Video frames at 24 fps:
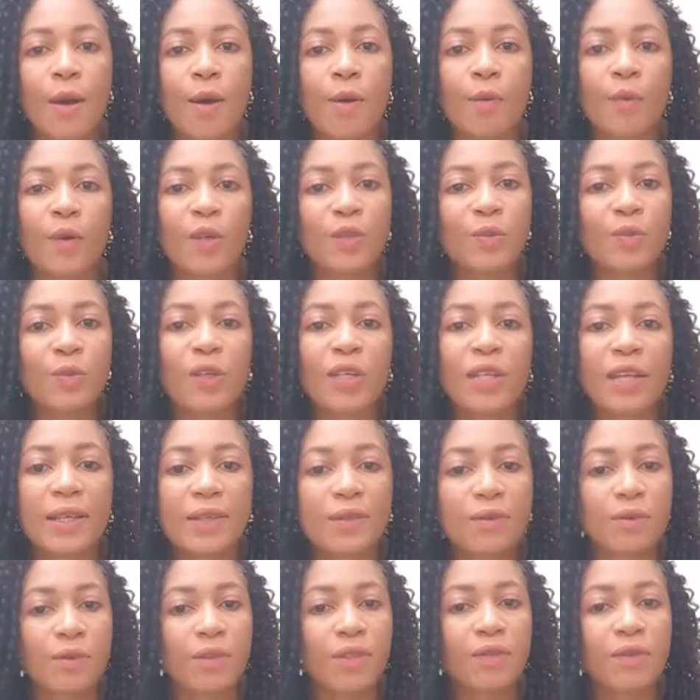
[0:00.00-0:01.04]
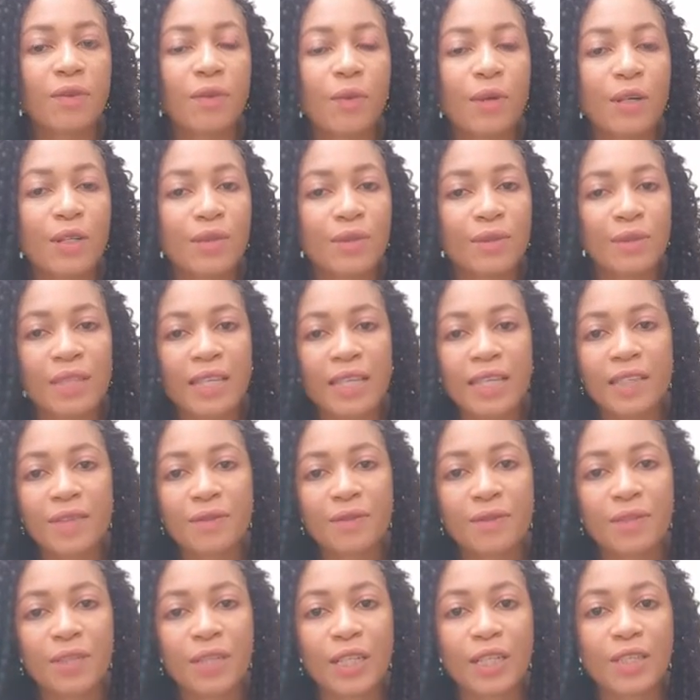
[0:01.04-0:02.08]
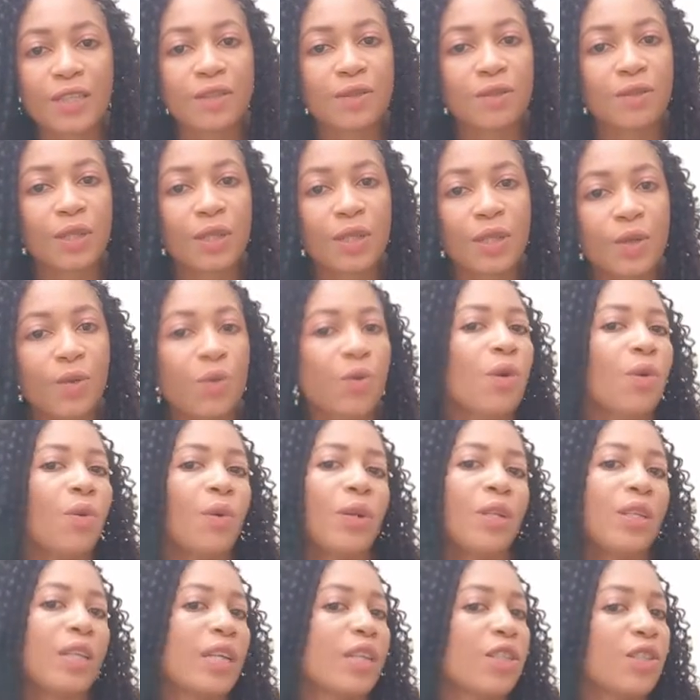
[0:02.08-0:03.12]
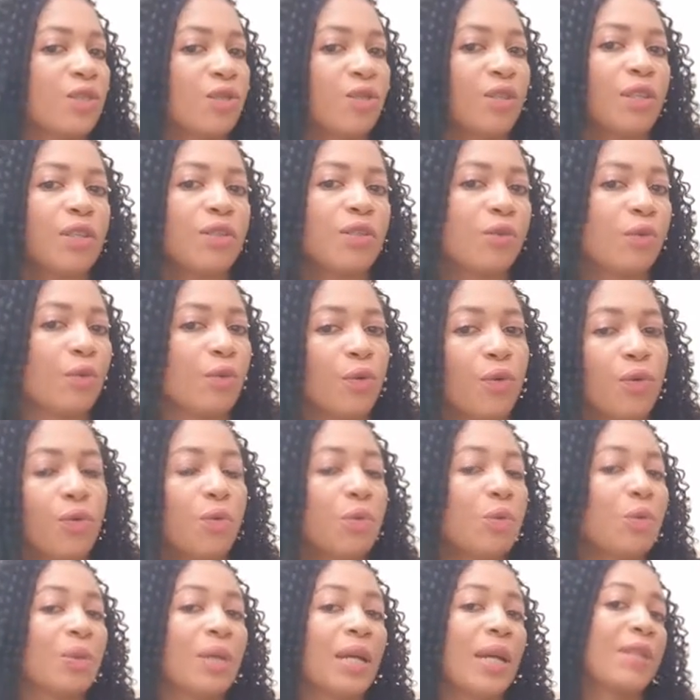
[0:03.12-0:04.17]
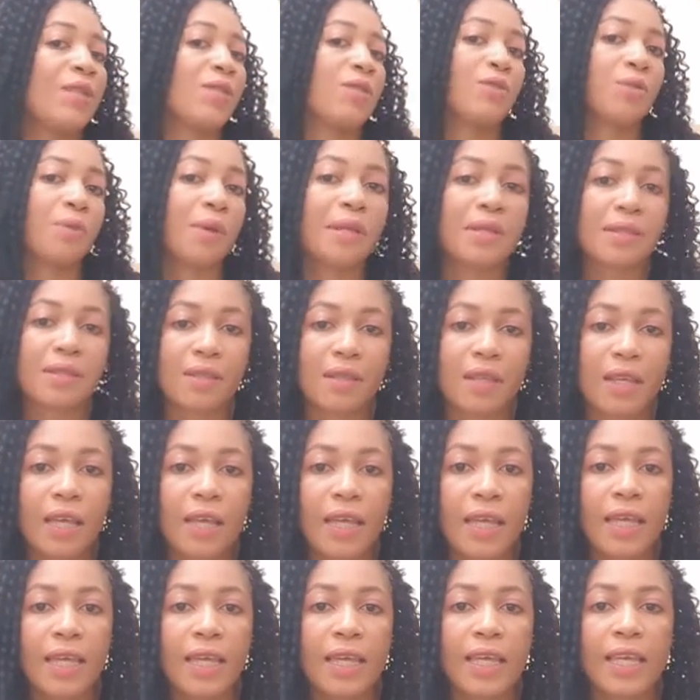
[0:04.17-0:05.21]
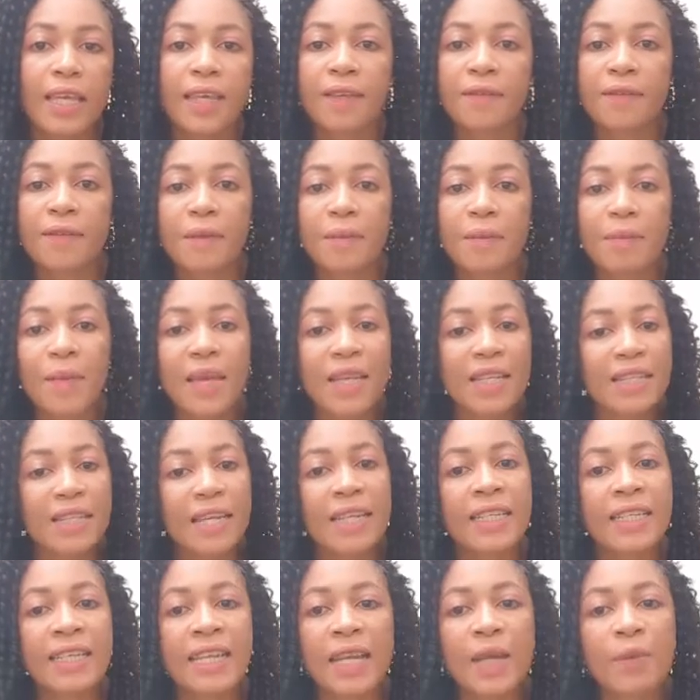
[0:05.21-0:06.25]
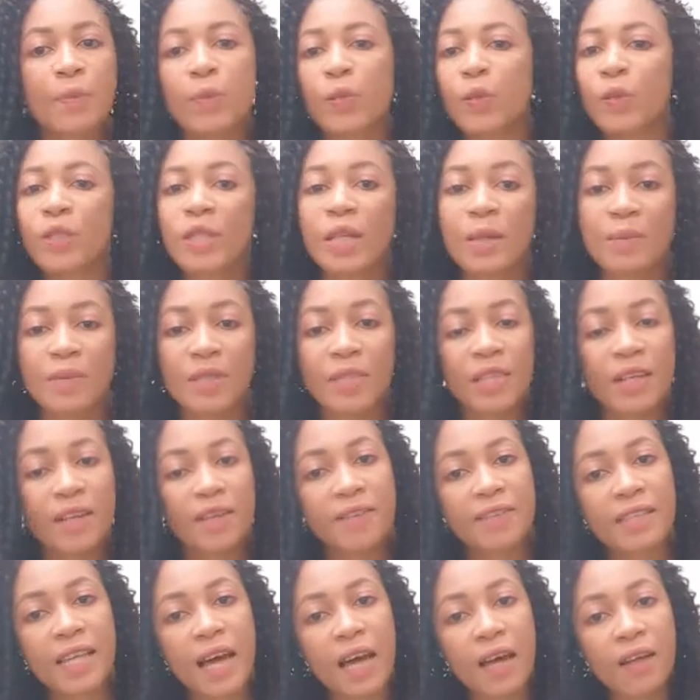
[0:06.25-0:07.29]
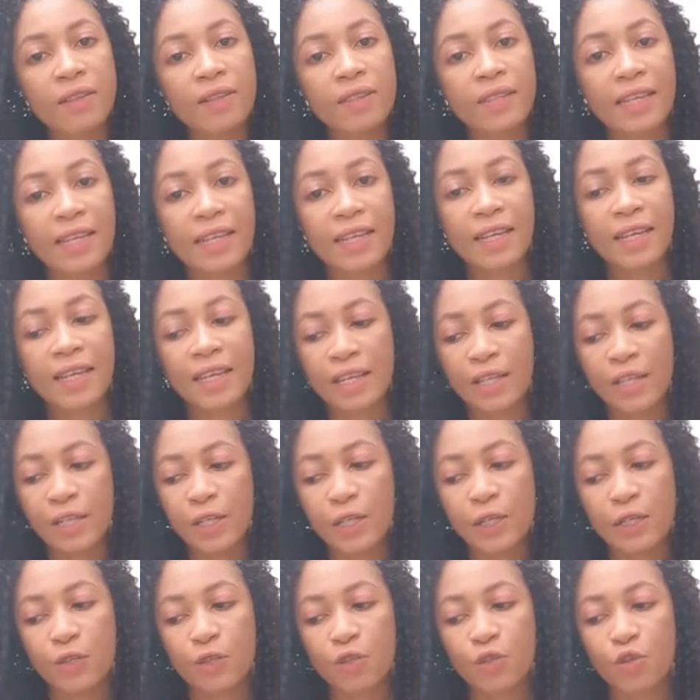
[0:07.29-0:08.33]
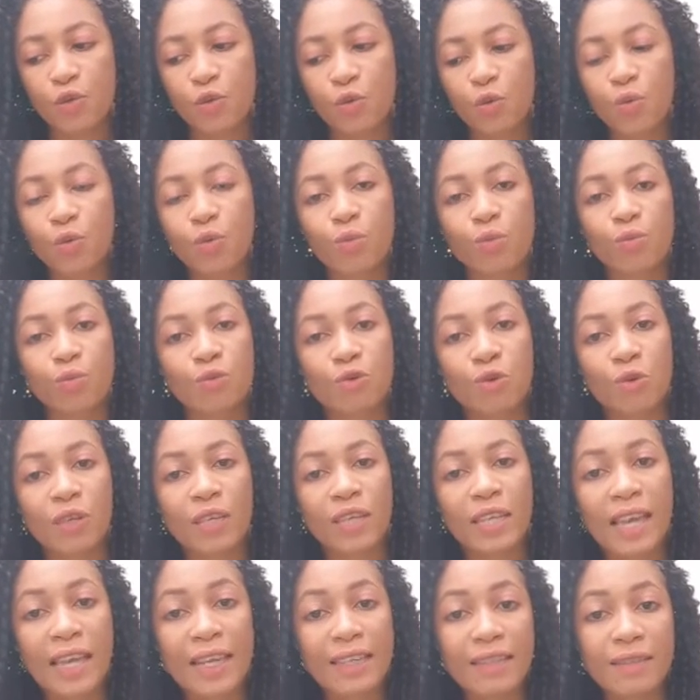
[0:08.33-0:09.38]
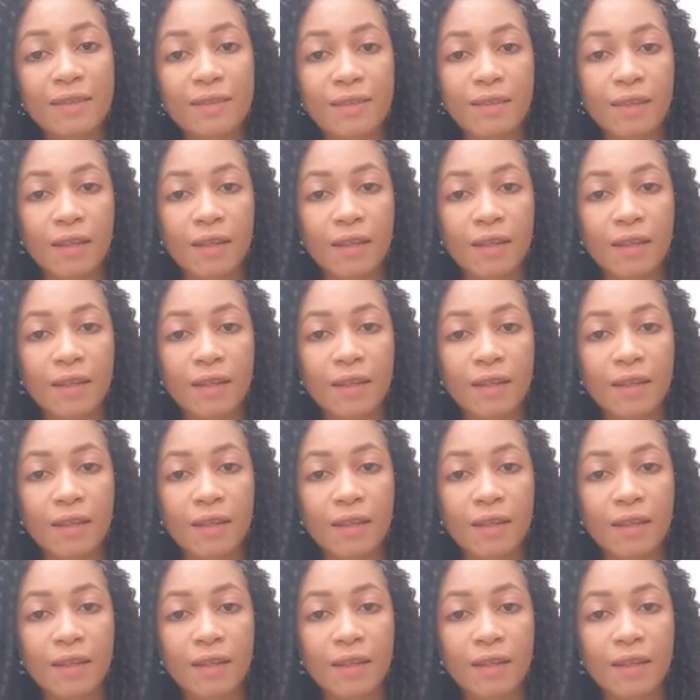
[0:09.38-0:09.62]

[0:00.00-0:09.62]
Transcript: most mothers will even want to take it for their children. They will not want their children to go through that stress. If it meant that they put themselves out there to get